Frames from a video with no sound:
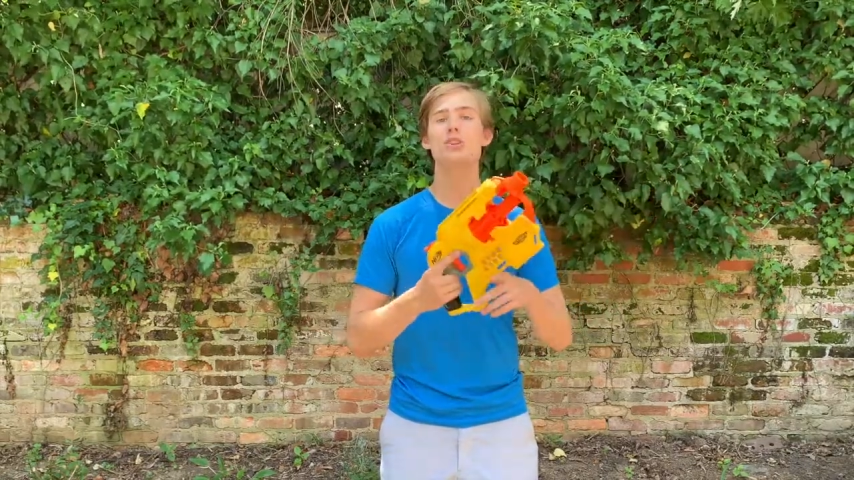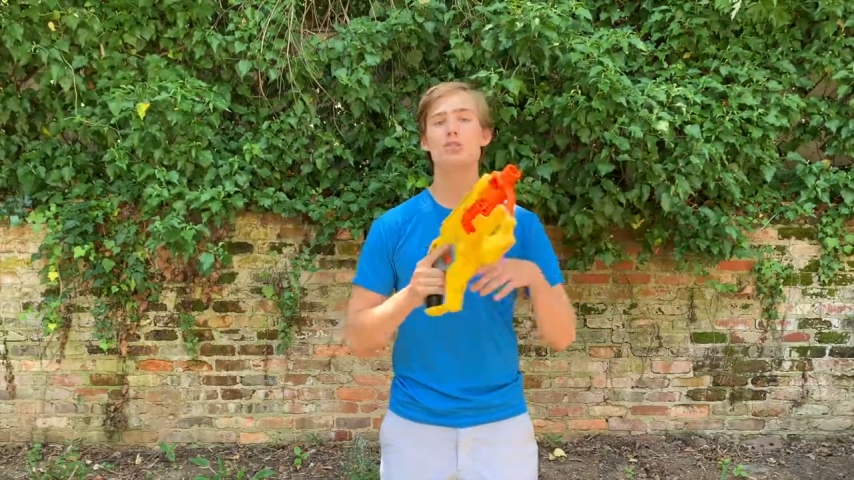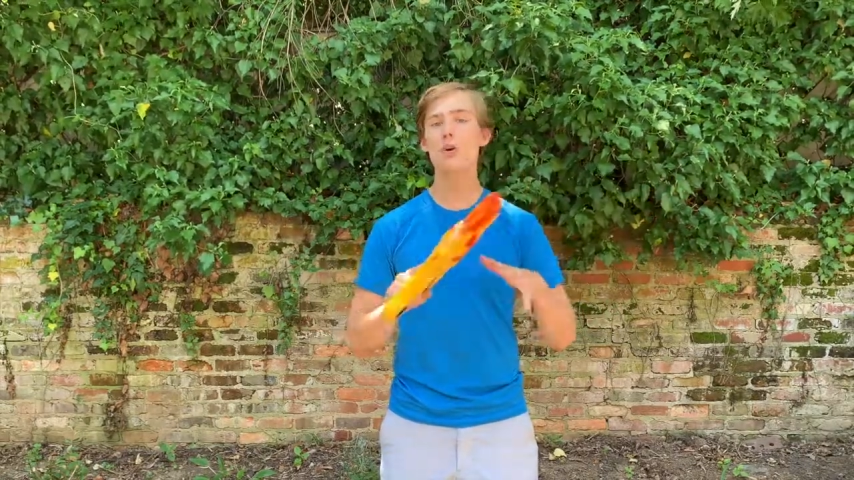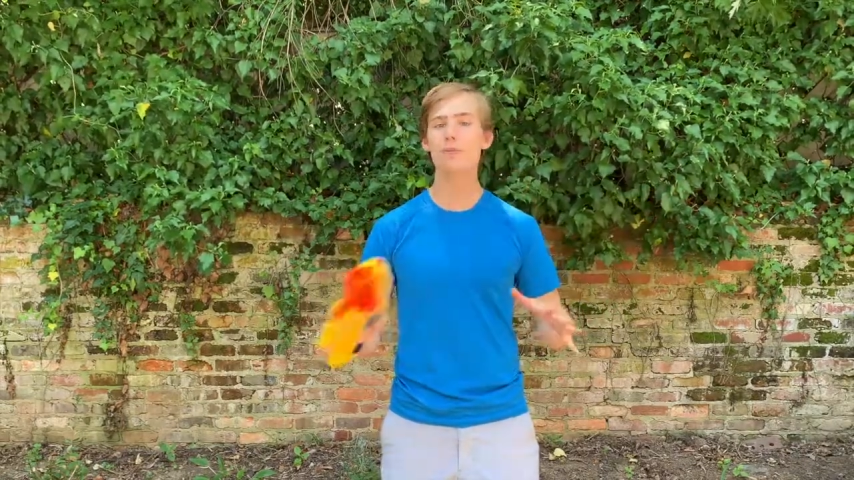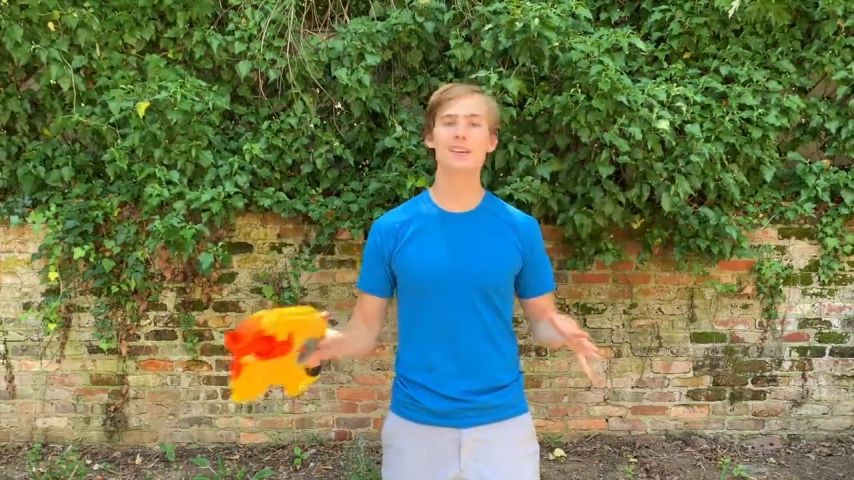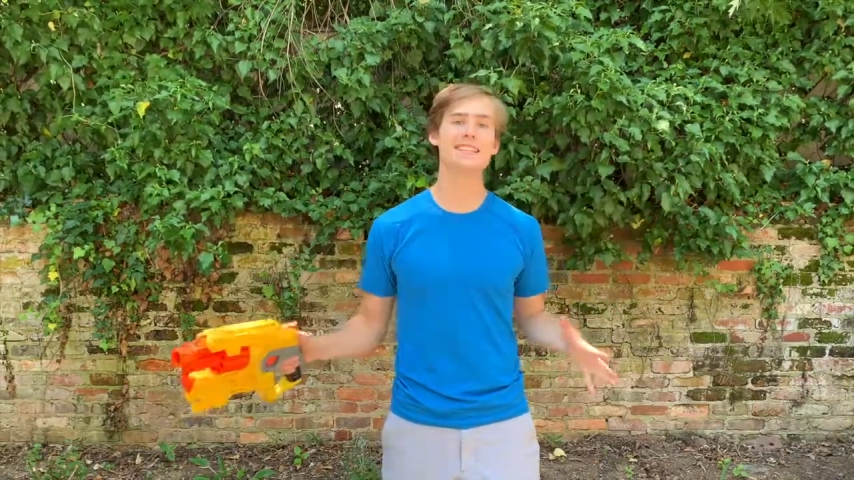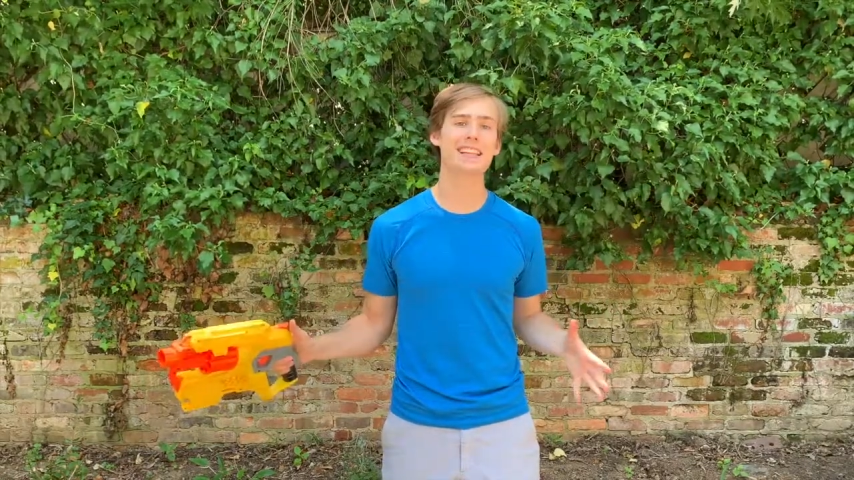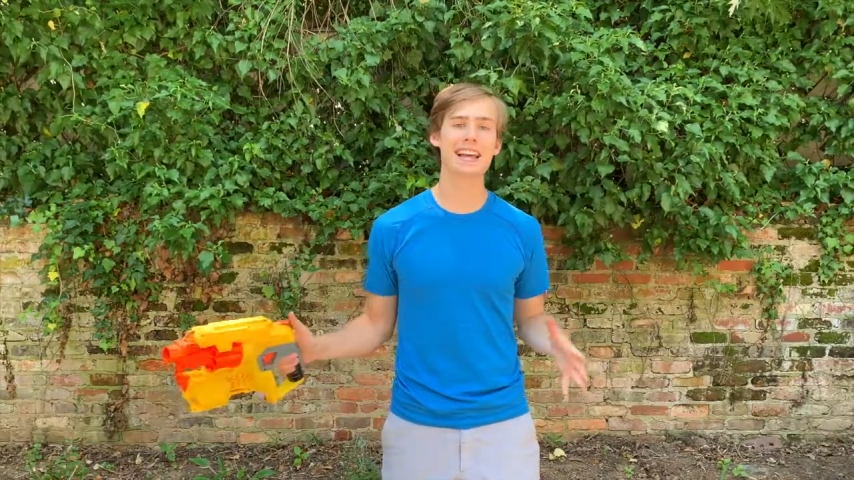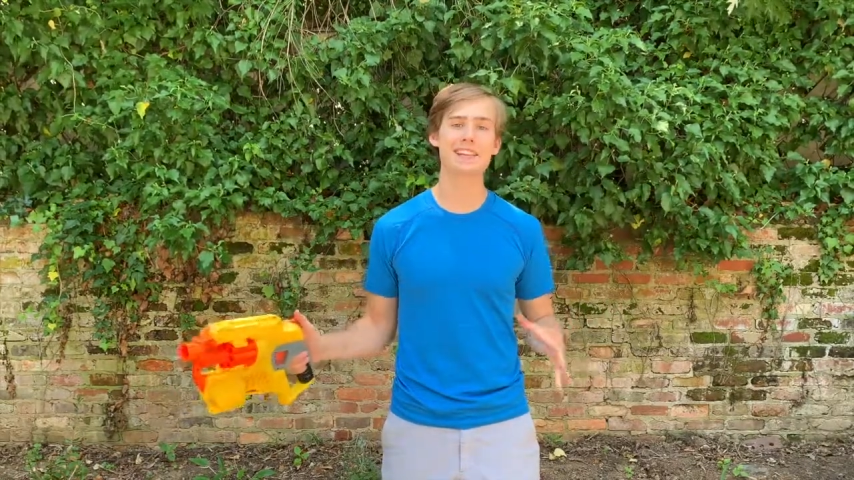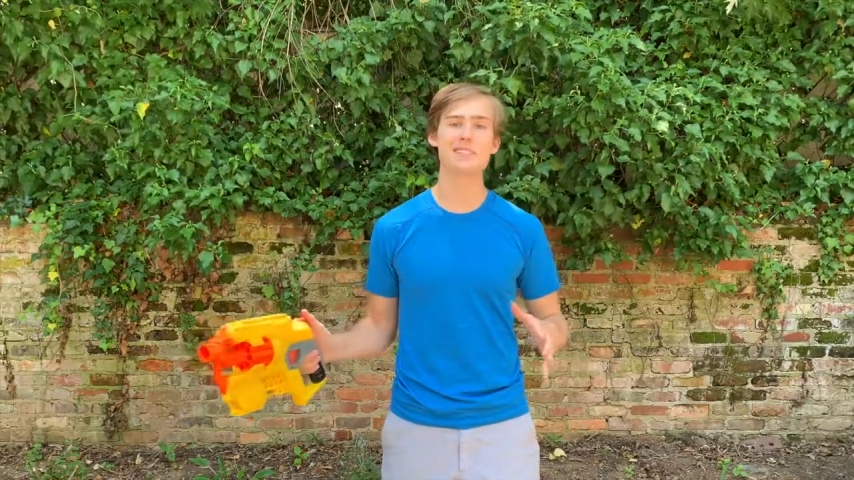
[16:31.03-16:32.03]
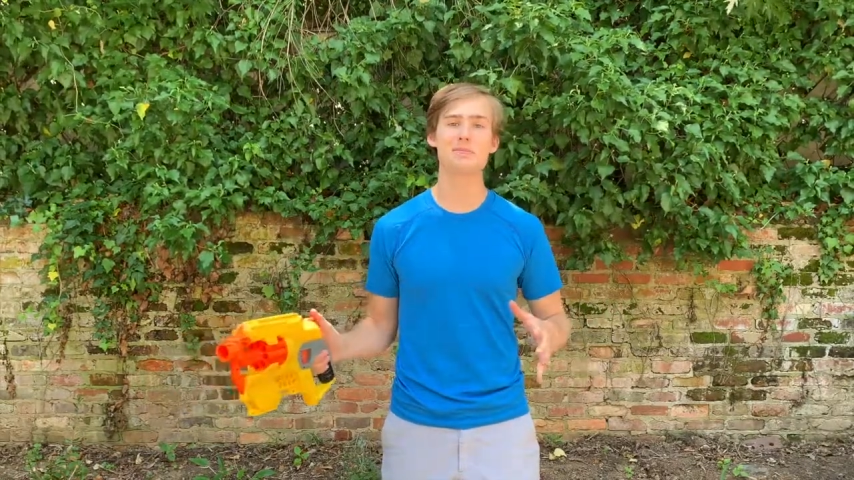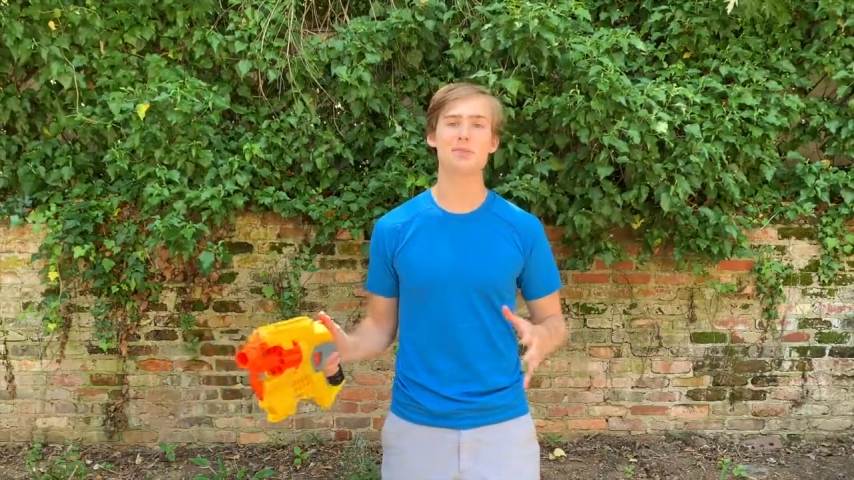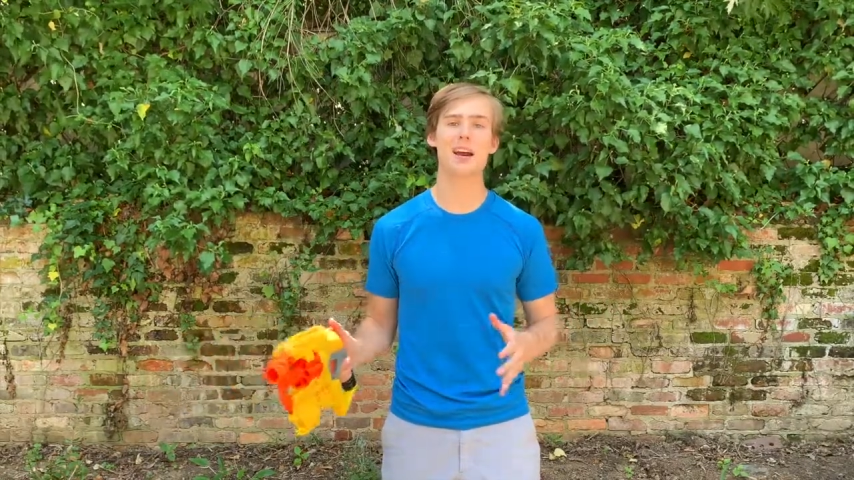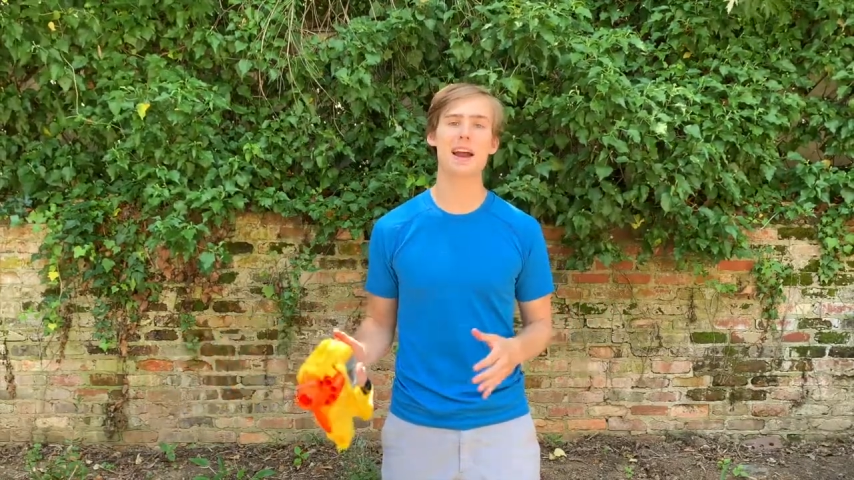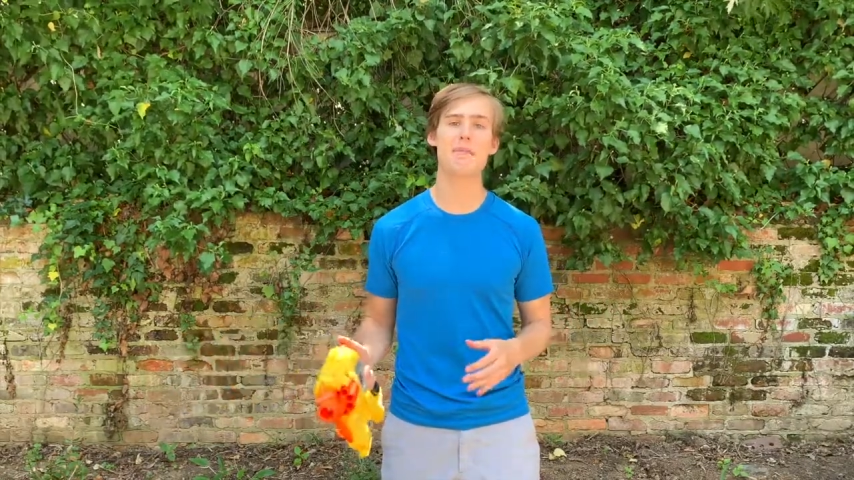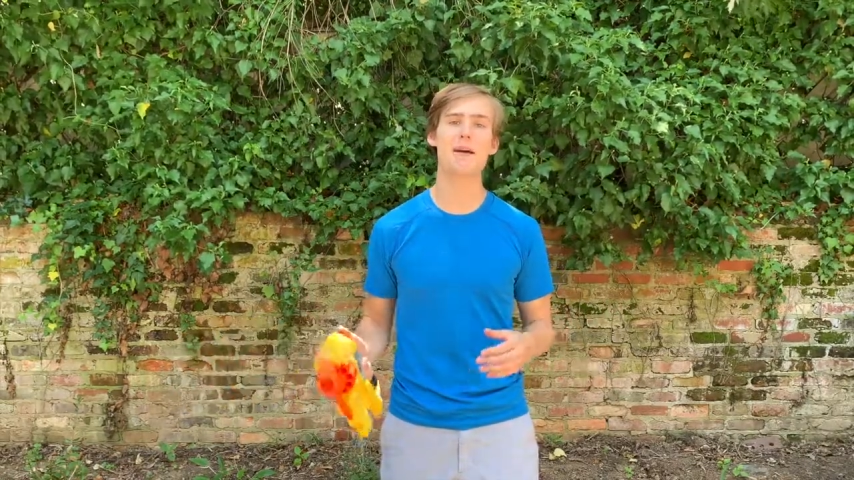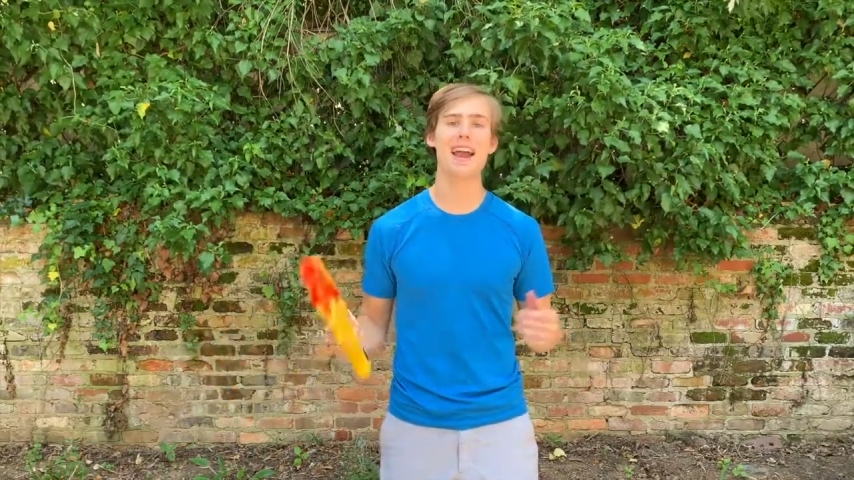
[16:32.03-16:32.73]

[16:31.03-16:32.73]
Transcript: Don't forget to like and subscribe,